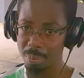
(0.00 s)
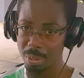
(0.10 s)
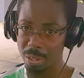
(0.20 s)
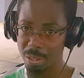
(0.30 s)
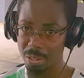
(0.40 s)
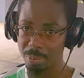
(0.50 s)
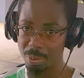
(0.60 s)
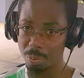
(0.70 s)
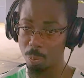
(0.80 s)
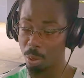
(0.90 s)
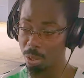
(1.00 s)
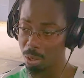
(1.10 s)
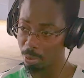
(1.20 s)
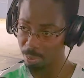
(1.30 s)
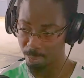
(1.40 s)
in terms of one,
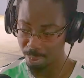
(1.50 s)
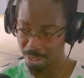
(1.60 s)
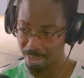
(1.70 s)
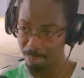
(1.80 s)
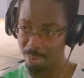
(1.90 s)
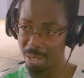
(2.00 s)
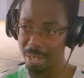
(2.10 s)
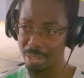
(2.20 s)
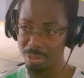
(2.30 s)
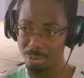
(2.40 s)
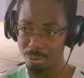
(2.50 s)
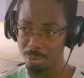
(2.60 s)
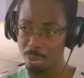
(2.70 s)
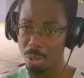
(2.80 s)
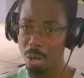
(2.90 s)
how he became blind, two,
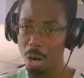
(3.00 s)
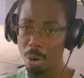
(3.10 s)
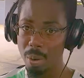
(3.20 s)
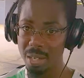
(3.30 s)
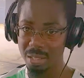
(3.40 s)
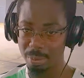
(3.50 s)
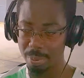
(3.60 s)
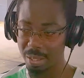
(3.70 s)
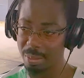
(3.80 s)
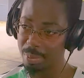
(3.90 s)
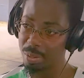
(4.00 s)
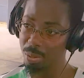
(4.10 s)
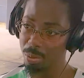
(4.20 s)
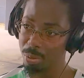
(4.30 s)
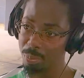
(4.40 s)
how has he been able to
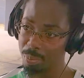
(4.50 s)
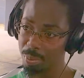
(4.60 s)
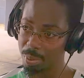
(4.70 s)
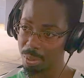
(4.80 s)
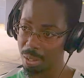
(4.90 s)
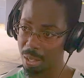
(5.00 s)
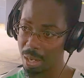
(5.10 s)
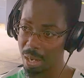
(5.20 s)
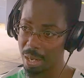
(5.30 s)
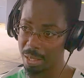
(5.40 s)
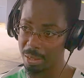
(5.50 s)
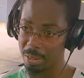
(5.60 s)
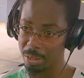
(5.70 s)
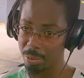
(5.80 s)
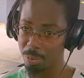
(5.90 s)
cope, and
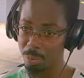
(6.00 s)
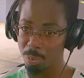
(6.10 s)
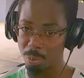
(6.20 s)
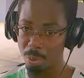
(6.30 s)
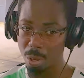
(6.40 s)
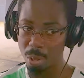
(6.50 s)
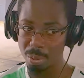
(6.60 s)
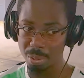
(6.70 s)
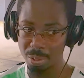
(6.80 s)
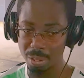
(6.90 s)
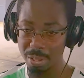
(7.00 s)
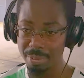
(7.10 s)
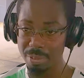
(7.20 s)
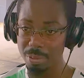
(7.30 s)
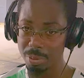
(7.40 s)

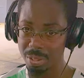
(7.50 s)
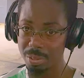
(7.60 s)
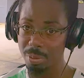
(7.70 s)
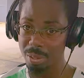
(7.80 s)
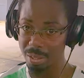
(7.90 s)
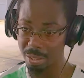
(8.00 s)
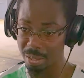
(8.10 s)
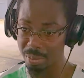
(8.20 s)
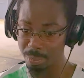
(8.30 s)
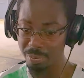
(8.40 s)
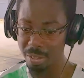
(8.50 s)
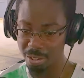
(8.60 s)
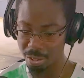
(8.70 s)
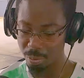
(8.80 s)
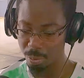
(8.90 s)
even though he's doing in his
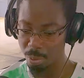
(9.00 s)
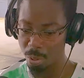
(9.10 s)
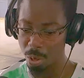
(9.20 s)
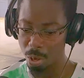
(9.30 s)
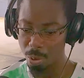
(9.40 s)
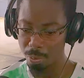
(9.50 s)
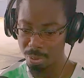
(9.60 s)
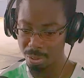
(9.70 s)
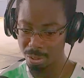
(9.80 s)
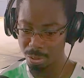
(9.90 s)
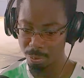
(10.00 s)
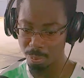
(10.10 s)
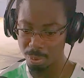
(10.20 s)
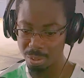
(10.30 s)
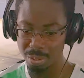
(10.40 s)
profession, how does
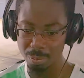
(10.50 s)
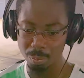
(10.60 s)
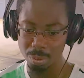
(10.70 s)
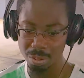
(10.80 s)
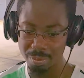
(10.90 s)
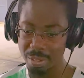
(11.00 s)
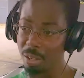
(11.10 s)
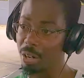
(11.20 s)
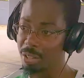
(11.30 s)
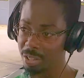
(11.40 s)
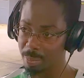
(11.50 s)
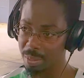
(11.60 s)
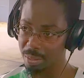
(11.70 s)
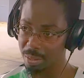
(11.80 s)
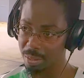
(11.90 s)
what is the words of
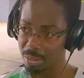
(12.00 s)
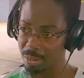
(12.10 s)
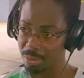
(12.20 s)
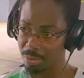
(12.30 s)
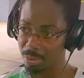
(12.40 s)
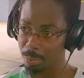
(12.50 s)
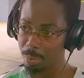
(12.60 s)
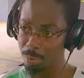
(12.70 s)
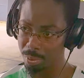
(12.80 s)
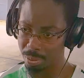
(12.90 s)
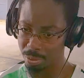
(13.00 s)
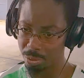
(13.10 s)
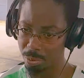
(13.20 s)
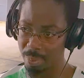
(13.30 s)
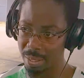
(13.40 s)
encouragement to persons
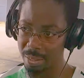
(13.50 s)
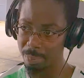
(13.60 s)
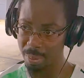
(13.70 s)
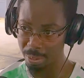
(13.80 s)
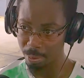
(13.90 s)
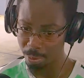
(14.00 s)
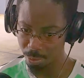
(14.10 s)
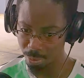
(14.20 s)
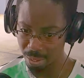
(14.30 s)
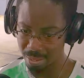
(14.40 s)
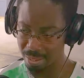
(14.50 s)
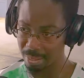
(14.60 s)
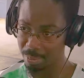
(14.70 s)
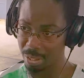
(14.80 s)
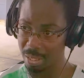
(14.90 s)
who might be going through that same
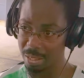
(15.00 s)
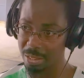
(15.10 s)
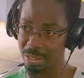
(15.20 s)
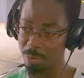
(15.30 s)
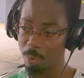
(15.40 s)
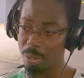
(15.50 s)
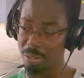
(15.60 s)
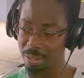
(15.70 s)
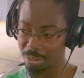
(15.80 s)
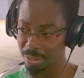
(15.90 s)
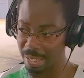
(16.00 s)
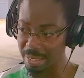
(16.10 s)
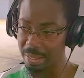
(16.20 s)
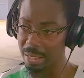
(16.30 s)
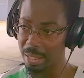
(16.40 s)
challenge and wanting to
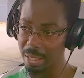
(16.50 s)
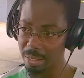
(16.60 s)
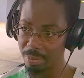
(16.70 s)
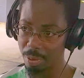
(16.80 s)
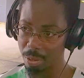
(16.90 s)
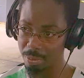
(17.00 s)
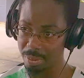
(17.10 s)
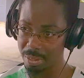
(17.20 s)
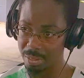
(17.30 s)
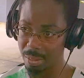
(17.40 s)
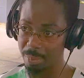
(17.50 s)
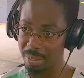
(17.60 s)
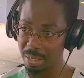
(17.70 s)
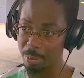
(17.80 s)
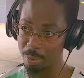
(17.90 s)
get involved in something
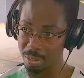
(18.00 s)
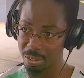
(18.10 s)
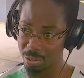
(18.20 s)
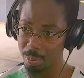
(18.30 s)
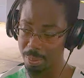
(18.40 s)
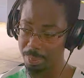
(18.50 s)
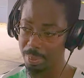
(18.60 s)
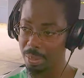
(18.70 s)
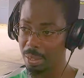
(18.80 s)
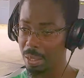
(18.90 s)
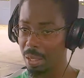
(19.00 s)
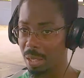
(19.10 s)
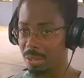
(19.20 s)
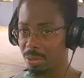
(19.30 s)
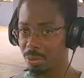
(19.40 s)
like what he's doing.
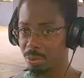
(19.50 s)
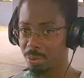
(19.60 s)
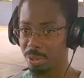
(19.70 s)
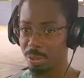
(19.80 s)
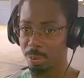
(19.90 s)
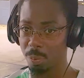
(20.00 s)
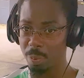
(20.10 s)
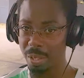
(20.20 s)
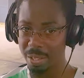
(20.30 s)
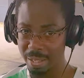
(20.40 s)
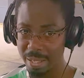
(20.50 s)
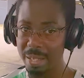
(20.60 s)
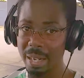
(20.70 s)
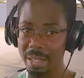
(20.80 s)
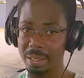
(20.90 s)
And so we did
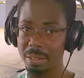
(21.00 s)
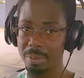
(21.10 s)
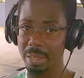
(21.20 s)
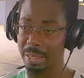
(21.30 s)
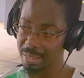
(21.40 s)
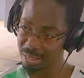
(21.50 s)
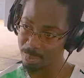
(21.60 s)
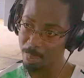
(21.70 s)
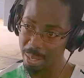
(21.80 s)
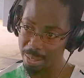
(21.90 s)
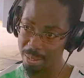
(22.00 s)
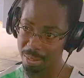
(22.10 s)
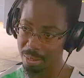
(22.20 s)
that to really inspire